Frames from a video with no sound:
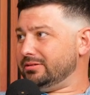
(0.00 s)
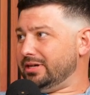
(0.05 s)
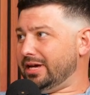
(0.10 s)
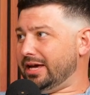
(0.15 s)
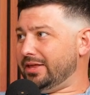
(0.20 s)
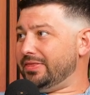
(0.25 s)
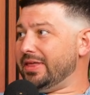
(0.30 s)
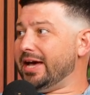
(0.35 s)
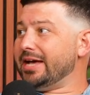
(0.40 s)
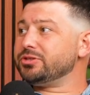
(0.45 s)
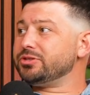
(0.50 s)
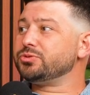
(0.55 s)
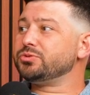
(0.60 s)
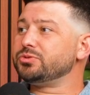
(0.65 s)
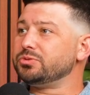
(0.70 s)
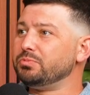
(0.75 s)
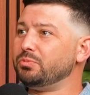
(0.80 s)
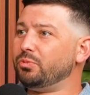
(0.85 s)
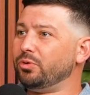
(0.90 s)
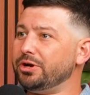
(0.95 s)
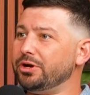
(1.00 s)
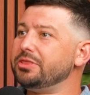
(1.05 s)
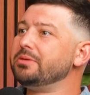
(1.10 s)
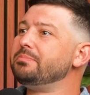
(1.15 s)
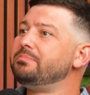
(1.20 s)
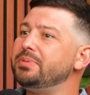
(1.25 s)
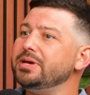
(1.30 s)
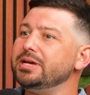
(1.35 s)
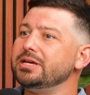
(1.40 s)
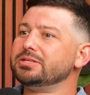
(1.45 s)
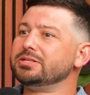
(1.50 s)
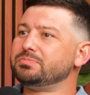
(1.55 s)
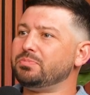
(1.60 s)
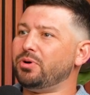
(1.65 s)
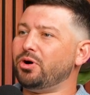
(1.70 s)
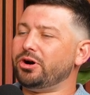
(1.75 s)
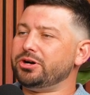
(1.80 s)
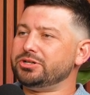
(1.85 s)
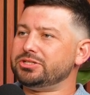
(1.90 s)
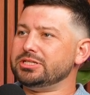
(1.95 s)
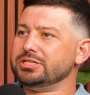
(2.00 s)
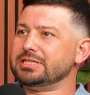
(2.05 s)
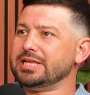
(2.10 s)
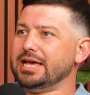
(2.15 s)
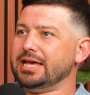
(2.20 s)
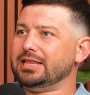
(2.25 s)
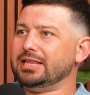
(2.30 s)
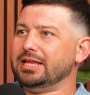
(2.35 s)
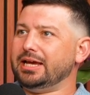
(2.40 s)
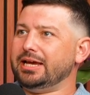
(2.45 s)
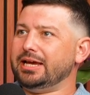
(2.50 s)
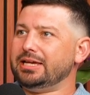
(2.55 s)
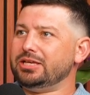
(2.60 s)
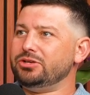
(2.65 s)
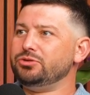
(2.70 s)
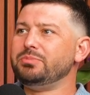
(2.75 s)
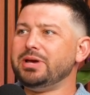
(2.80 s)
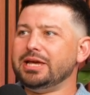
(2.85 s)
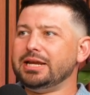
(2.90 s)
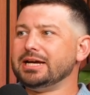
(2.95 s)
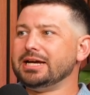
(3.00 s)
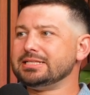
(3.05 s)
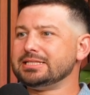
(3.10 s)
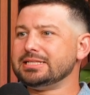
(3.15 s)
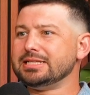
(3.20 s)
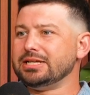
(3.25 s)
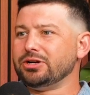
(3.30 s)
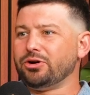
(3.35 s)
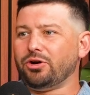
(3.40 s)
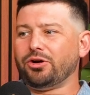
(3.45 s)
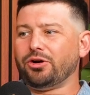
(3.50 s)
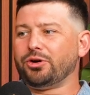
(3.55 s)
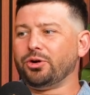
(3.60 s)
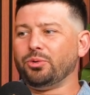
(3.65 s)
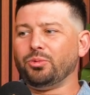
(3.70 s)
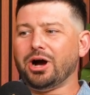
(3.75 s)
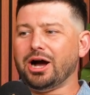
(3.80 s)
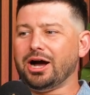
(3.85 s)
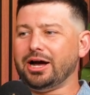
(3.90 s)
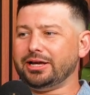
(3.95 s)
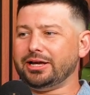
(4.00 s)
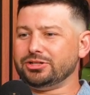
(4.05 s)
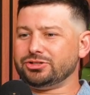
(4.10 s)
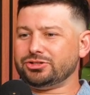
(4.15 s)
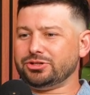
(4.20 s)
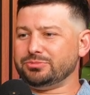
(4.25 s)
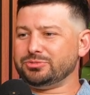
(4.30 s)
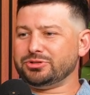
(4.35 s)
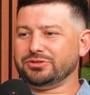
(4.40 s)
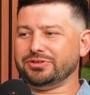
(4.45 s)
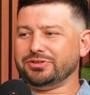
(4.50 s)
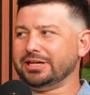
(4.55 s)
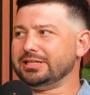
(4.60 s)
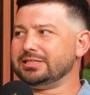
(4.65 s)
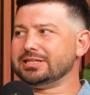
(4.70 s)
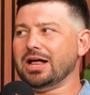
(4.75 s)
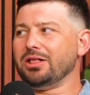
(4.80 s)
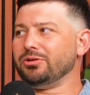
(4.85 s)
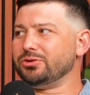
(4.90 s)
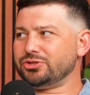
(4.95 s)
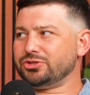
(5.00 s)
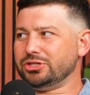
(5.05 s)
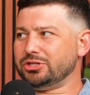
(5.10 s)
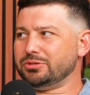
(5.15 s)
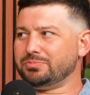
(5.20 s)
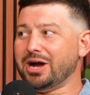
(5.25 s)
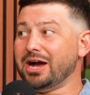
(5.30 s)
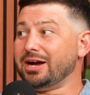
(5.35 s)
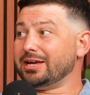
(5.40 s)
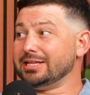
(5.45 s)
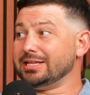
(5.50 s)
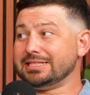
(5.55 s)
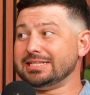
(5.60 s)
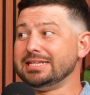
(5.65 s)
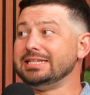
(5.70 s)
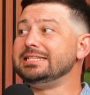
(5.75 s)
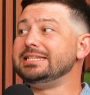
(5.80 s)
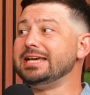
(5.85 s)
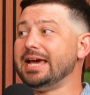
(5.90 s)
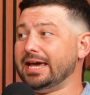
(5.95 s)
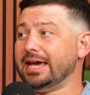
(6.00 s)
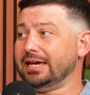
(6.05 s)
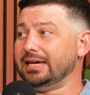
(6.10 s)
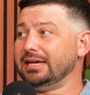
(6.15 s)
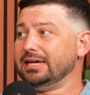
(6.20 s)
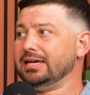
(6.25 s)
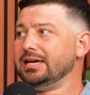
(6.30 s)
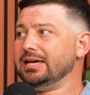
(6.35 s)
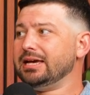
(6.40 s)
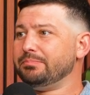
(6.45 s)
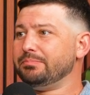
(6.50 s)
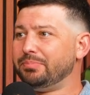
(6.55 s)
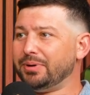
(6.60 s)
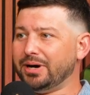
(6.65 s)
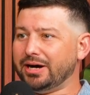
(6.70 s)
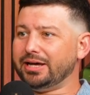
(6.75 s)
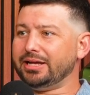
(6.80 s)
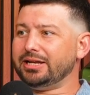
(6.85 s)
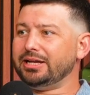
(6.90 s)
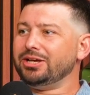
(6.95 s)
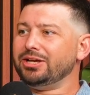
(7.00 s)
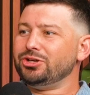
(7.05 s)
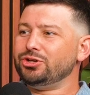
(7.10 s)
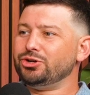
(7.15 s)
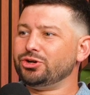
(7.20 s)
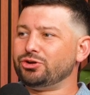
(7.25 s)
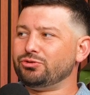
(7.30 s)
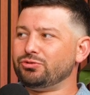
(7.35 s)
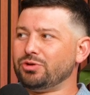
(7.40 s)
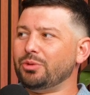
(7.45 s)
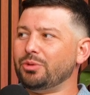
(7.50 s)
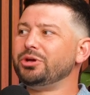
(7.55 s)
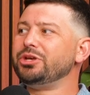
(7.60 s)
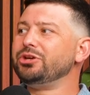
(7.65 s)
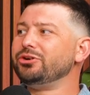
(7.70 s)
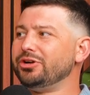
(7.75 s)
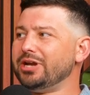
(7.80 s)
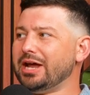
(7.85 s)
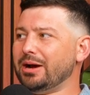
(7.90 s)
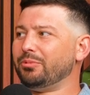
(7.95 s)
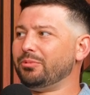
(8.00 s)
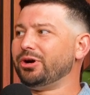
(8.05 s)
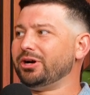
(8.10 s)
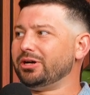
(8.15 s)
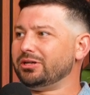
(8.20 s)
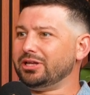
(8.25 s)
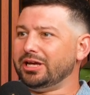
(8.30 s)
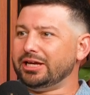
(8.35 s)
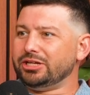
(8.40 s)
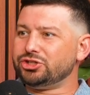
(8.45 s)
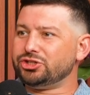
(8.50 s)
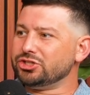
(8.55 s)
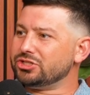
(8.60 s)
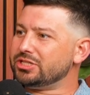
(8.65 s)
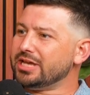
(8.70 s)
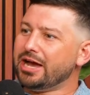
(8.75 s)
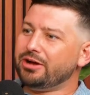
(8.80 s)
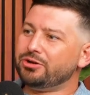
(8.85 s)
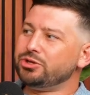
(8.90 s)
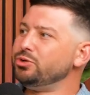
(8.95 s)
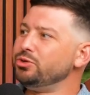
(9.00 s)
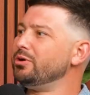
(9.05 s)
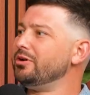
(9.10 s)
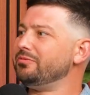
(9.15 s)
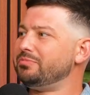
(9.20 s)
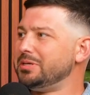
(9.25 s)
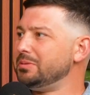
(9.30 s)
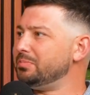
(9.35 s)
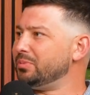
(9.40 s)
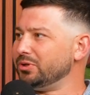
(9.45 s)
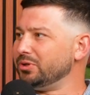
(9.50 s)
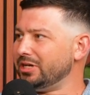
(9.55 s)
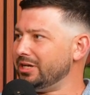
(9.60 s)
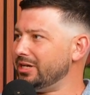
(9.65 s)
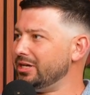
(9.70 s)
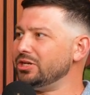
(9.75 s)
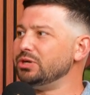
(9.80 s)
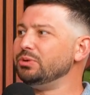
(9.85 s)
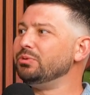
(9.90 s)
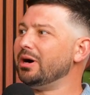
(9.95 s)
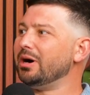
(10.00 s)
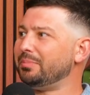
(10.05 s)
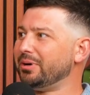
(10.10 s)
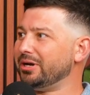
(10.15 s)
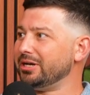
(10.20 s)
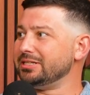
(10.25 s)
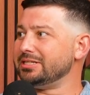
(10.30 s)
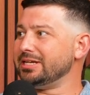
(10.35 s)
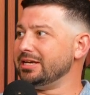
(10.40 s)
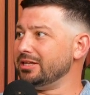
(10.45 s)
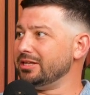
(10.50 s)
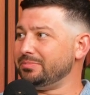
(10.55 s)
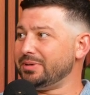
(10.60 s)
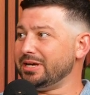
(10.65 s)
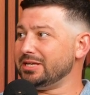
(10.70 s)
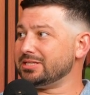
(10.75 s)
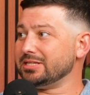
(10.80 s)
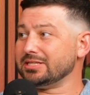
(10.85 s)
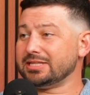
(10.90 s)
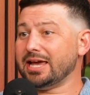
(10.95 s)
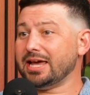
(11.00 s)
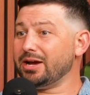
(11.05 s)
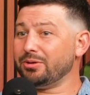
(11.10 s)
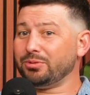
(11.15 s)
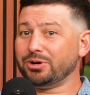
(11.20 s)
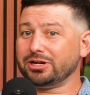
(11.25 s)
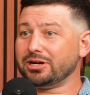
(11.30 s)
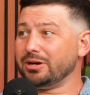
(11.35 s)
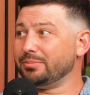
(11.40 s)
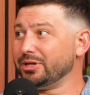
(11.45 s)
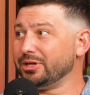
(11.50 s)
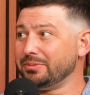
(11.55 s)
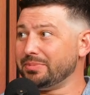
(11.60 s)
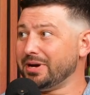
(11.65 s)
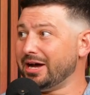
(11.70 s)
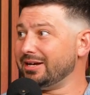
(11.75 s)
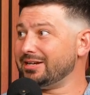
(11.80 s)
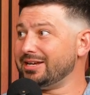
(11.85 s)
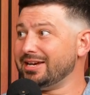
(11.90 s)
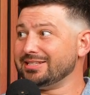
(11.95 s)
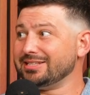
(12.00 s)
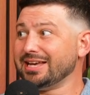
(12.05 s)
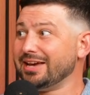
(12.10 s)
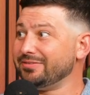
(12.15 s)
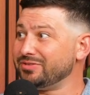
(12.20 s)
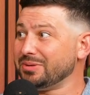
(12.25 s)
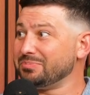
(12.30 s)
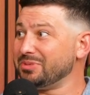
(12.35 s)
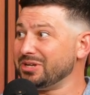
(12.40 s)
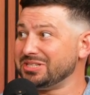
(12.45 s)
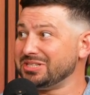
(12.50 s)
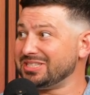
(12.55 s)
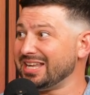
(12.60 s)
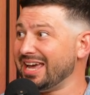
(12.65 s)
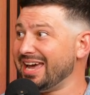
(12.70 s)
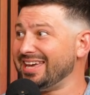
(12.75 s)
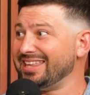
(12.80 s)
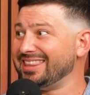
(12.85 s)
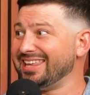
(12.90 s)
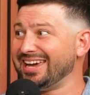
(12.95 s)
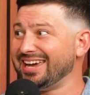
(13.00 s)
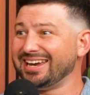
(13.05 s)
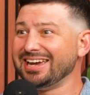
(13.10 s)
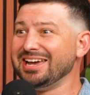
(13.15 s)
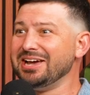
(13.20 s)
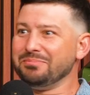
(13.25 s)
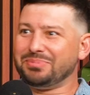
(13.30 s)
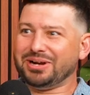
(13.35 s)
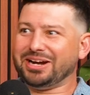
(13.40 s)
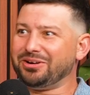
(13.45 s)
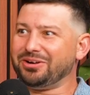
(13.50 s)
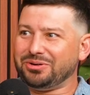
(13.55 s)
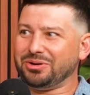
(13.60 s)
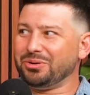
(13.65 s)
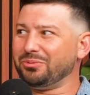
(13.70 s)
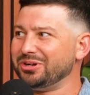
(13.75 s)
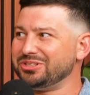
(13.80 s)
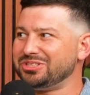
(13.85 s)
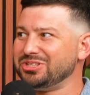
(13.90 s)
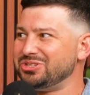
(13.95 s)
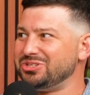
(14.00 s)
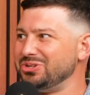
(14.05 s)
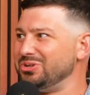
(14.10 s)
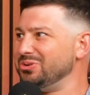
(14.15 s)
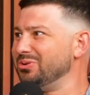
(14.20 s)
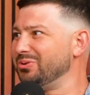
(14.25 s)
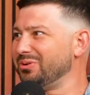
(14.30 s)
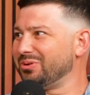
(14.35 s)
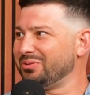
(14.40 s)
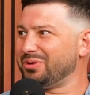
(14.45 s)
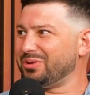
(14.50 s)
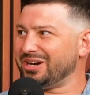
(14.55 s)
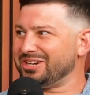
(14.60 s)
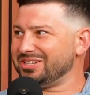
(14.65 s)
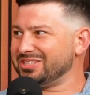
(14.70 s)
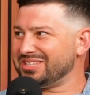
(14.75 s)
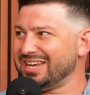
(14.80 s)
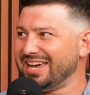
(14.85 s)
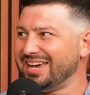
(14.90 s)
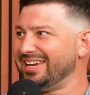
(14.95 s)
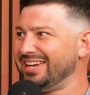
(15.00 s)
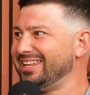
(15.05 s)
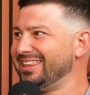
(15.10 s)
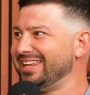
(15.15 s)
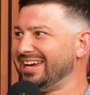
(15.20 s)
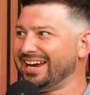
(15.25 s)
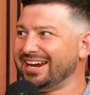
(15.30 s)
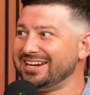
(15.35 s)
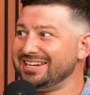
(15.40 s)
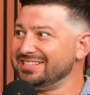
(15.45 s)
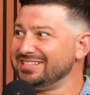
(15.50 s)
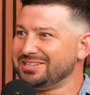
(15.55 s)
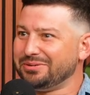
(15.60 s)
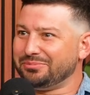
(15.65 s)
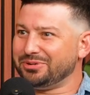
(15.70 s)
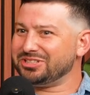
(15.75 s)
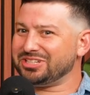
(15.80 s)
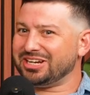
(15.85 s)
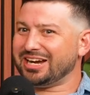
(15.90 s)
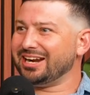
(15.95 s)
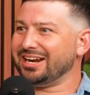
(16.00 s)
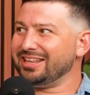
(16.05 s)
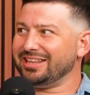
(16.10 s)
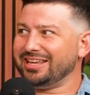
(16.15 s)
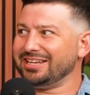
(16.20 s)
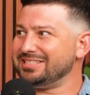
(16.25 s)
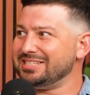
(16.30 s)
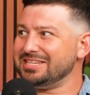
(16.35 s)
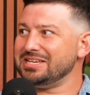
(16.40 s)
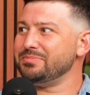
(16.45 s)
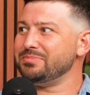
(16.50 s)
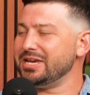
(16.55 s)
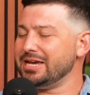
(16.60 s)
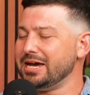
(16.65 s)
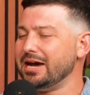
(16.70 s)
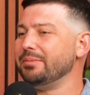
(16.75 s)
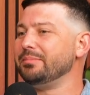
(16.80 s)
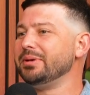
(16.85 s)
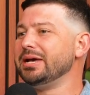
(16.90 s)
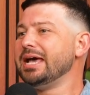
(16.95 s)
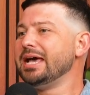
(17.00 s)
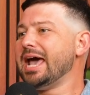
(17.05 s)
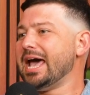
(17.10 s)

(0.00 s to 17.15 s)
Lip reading: And that's one of the biggest parts, is that like you may not see an ROI in terms of like dollars in your pocket today, but you're growing your network. Like just how you have people hitting you up on a daily basis. Hey, I want to come on the podcast. I have something to say, but I don't know what to do or where to say it. And like, I need someone to kind of like tee me up.